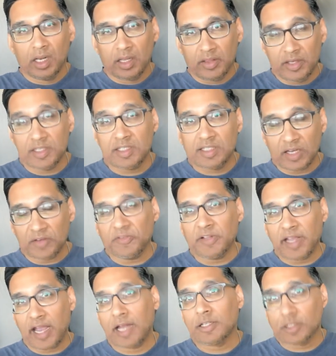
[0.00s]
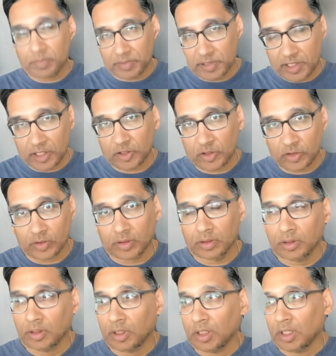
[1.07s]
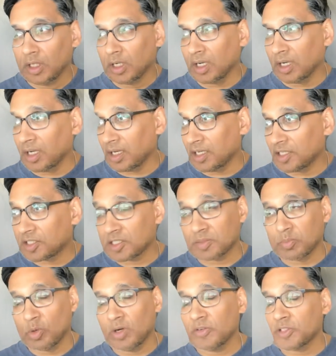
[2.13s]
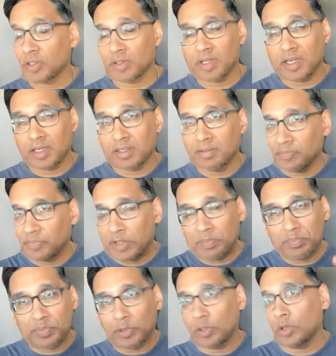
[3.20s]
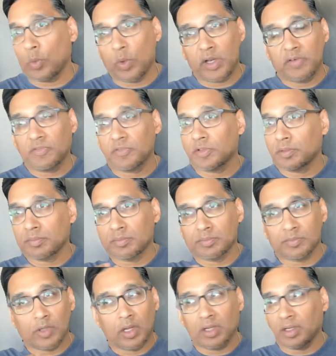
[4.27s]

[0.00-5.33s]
This definitely had some potential. It's just more so that they broke away from